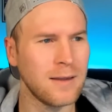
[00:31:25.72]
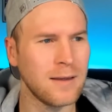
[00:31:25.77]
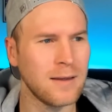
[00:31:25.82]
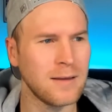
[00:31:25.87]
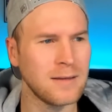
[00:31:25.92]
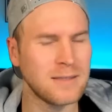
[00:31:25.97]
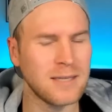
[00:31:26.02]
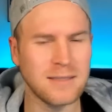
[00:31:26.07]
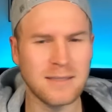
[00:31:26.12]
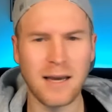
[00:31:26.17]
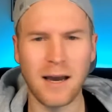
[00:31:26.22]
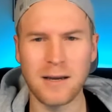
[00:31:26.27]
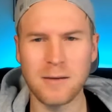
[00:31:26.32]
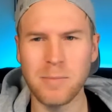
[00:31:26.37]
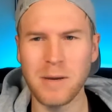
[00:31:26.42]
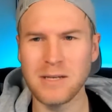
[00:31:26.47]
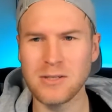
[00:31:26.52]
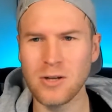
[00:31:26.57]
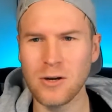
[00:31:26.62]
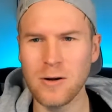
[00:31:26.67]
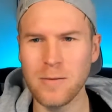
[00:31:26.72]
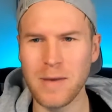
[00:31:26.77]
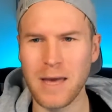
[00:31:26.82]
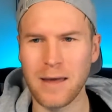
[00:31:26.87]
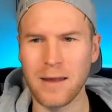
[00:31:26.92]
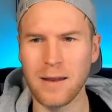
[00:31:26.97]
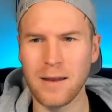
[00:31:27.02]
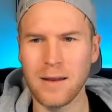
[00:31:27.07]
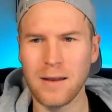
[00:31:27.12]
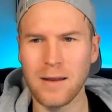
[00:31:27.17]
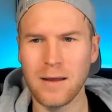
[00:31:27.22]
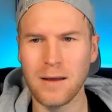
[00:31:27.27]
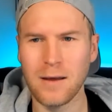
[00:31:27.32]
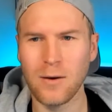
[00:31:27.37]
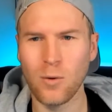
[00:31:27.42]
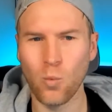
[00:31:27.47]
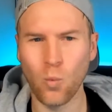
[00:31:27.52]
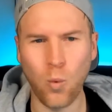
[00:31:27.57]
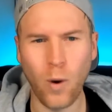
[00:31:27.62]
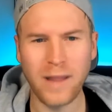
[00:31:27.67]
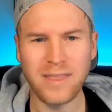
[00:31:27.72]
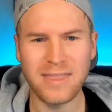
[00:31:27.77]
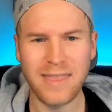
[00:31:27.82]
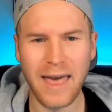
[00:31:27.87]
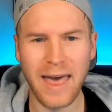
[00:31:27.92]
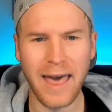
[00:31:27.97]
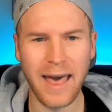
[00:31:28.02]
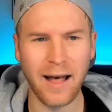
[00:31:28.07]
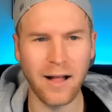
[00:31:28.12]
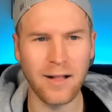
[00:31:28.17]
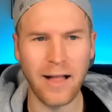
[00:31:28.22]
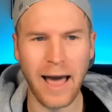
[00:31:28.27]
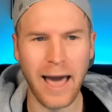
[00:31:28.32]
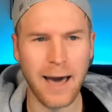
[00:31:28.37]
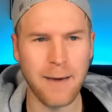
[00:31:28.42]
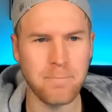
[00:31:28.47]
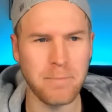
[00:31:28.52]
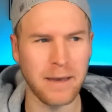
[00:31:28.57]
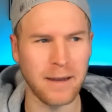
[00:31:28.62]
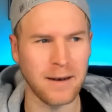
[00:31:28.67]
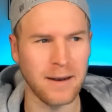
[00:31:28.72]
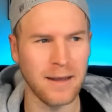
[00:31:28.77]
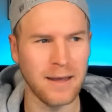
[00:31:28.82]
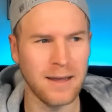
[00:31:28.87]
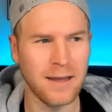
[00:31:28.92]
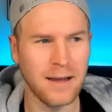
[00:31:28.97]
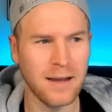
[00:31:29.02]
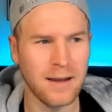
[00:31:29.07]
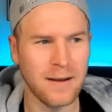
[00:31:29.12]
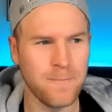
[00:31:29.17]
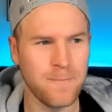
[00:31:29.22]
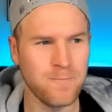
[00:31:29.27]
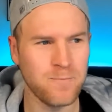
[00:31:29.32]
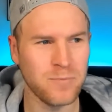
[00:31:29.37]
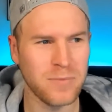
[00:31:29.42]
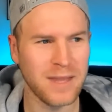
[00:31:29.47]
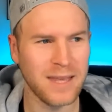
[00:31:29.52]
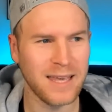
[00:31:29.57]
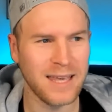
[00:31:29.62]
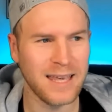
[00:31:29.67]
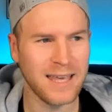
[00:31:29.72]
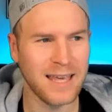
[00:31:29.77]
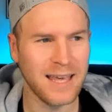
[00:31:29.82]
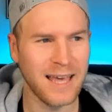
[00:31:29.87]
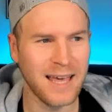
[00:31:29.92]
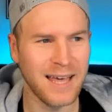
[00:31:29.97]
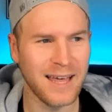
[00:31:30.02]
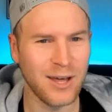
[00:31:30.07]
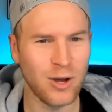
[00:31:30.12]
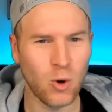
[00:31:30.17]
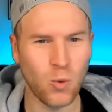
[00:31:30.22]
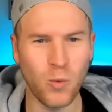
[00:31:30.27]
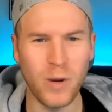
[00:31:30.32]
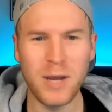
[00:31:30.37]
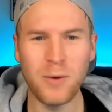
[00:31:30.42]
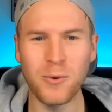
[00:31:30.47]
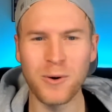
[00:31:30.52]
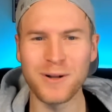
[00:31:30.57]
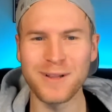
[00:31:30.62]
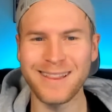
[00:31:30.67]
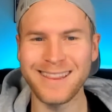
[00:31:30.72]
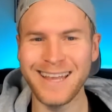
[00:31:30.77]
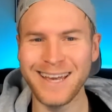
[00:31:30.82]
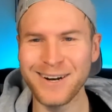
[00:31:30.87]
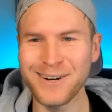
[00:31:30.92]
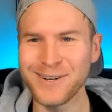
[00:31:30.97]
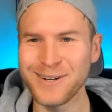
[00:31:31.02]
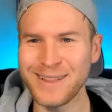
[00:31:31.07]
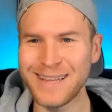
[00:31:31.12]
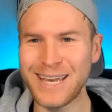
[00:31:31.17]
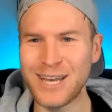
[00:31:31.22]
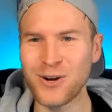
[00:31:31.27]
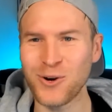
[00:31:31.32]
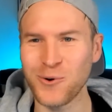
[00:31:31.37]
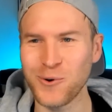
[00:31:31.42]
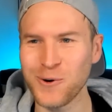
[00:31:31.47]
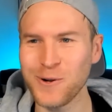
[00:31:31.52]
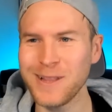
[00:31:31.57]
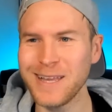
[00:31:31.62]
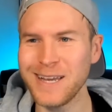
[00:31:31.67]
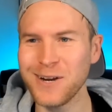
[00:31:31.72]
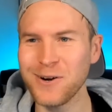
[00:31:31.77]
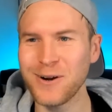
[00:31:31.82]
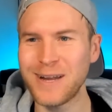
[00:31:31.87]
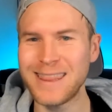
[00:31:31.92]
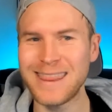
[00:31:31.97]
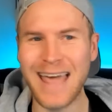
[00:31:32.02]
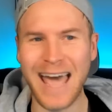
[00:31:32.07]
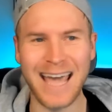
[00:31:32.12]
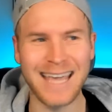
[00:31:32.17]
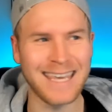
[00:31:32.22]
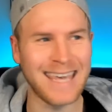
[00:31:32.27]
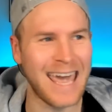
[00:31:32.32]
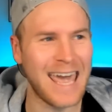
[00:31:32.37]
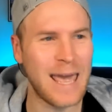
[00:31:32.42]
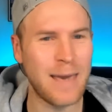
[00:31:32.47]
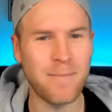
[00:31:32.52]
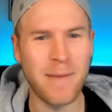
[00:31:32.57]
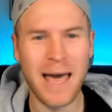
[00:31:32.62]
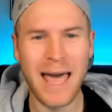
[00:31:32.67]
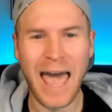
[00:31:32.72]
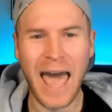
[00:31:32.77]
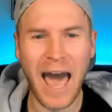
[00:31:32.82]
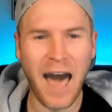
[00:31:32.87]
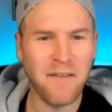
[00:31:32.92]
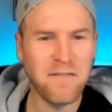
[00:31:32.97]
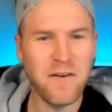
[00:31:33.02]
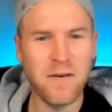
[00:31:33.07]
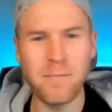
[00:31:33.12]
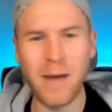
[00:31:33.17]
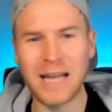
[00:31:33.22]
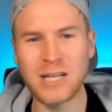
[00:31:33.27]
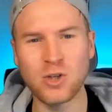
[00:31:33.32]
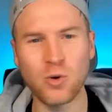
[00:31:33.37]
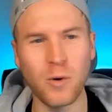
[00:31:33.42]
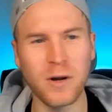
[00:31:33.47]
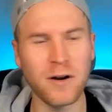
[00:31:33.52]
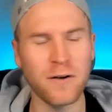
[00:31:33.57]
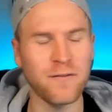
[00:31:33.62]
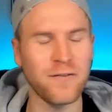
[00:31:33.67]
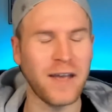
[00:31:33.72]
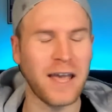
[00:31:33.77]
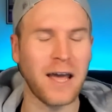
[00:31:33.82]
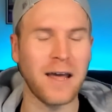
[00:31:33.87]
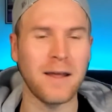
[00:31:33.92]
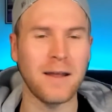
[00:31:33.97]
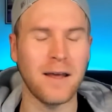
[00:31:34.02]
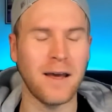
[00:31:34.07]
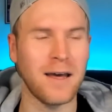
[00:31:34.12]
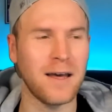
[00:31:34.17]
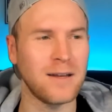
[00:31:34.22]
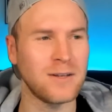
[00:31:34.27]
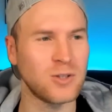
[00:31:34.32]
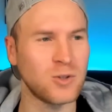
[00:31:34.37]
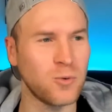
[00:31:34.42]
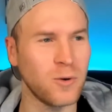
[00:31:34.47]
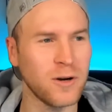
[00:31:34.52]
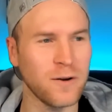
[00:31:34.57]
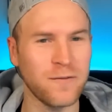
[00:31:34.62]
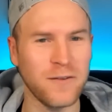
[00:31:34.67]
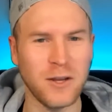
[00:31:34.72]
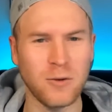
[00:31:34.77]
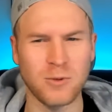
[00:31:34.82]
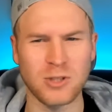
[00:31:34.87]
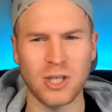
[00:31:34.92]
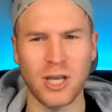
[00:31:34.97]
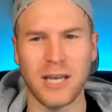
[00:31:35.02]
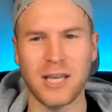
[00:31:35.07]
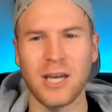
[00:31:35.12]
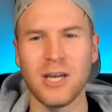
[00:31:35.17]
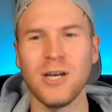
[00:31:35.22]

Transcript: to Doug McDermott? What the hell happened? We were literally earlier in that game, half of my Twitter feed was like,